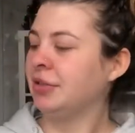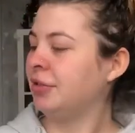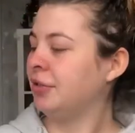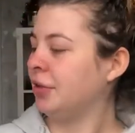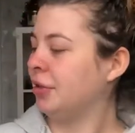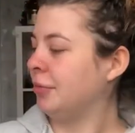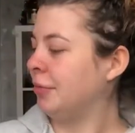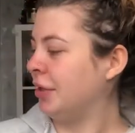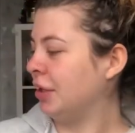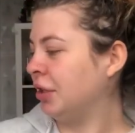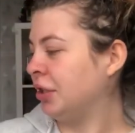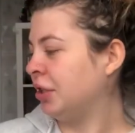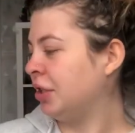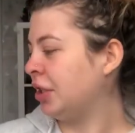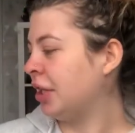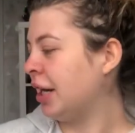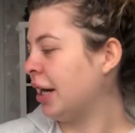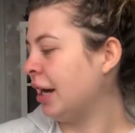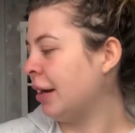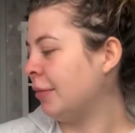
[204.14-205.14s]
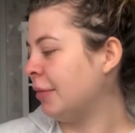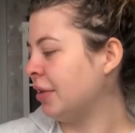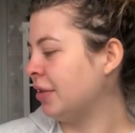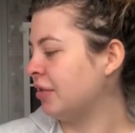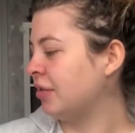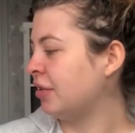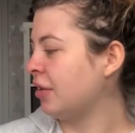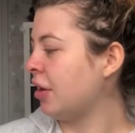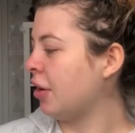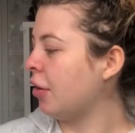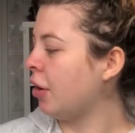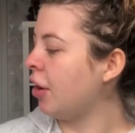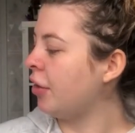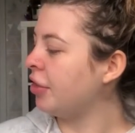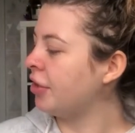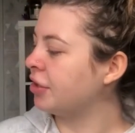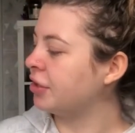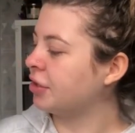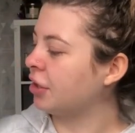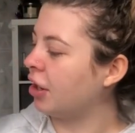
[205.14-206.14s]
Some jammers. So
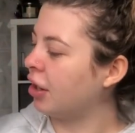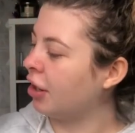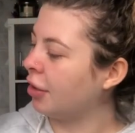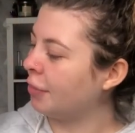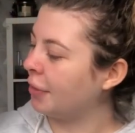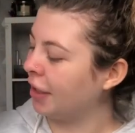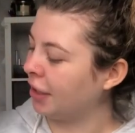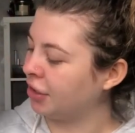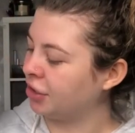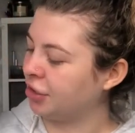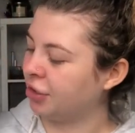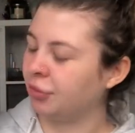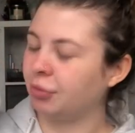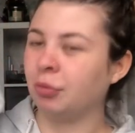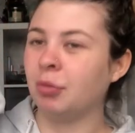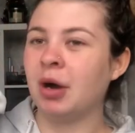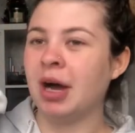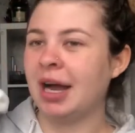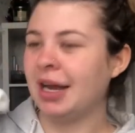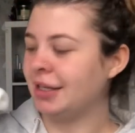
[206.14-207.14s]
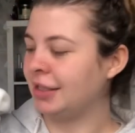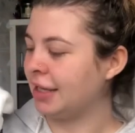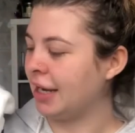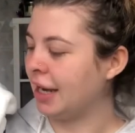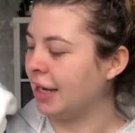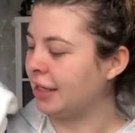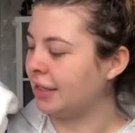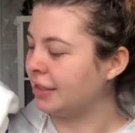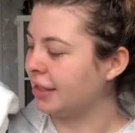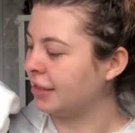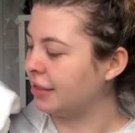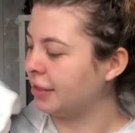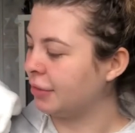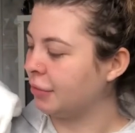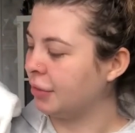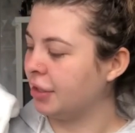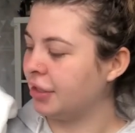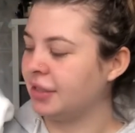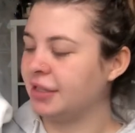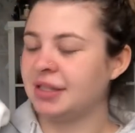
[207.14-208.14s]
on the top it's just white and it says the
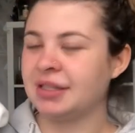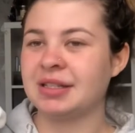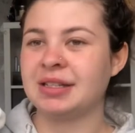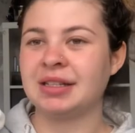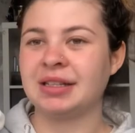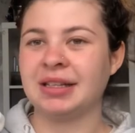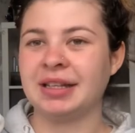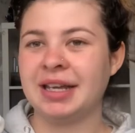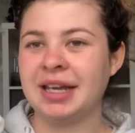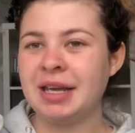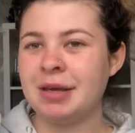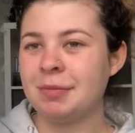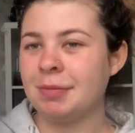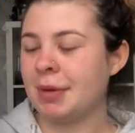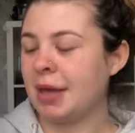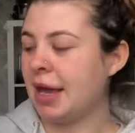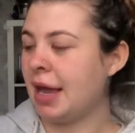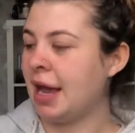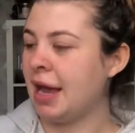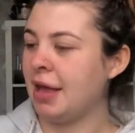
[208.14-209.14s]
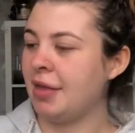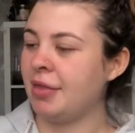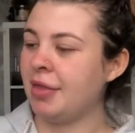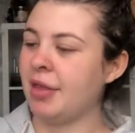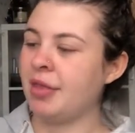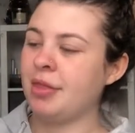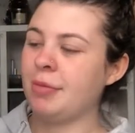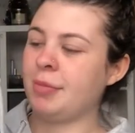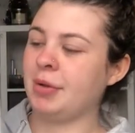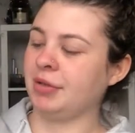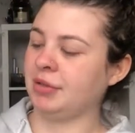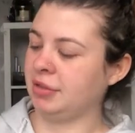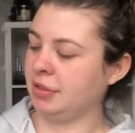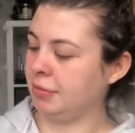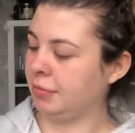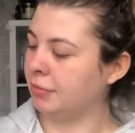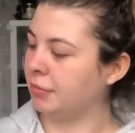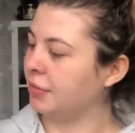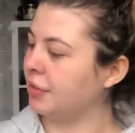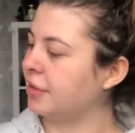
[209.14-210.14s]
word sleep and then the
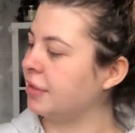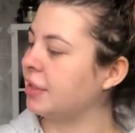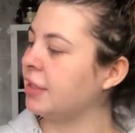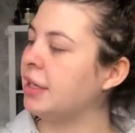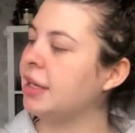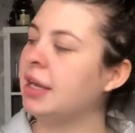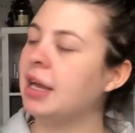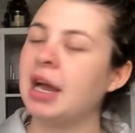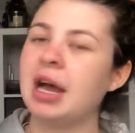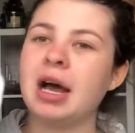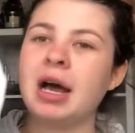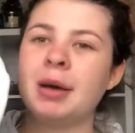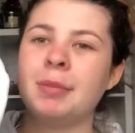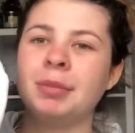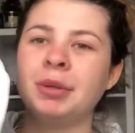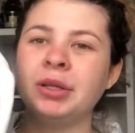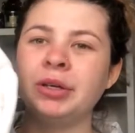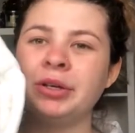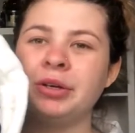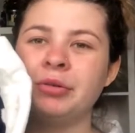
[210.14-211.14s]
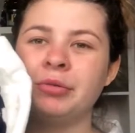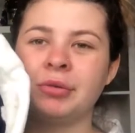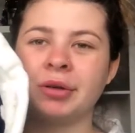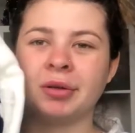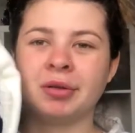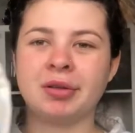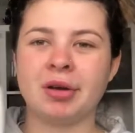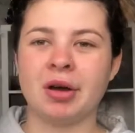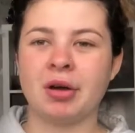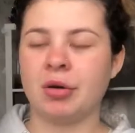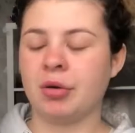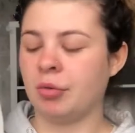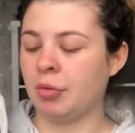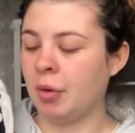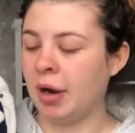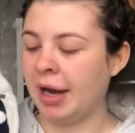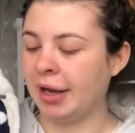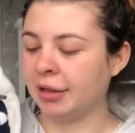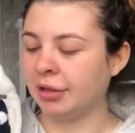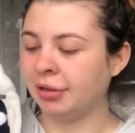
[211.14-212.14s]
bottoms are blue with
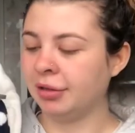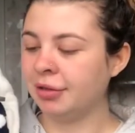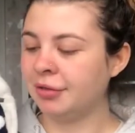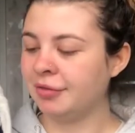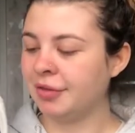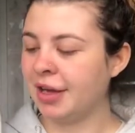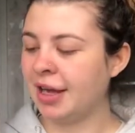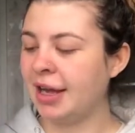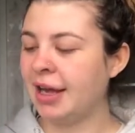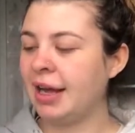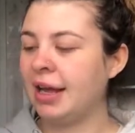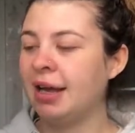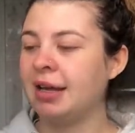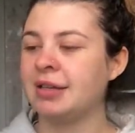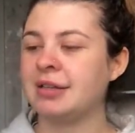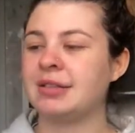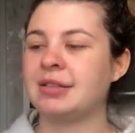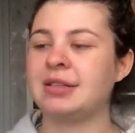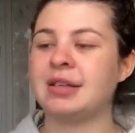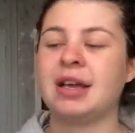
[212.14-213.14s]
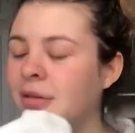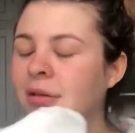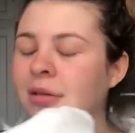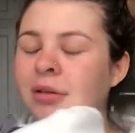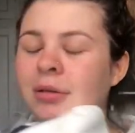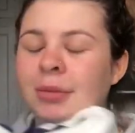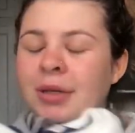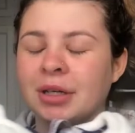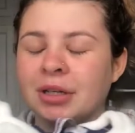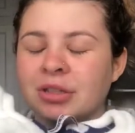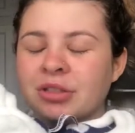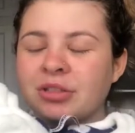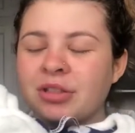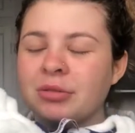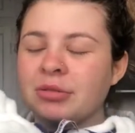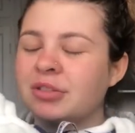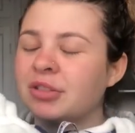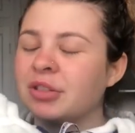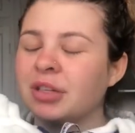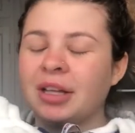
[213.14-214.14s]
white love hearts. Oh my gosh,
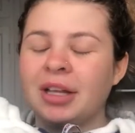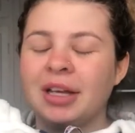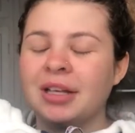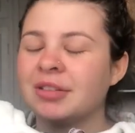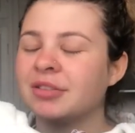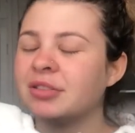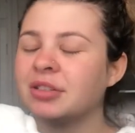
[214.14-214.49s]
so snuggly.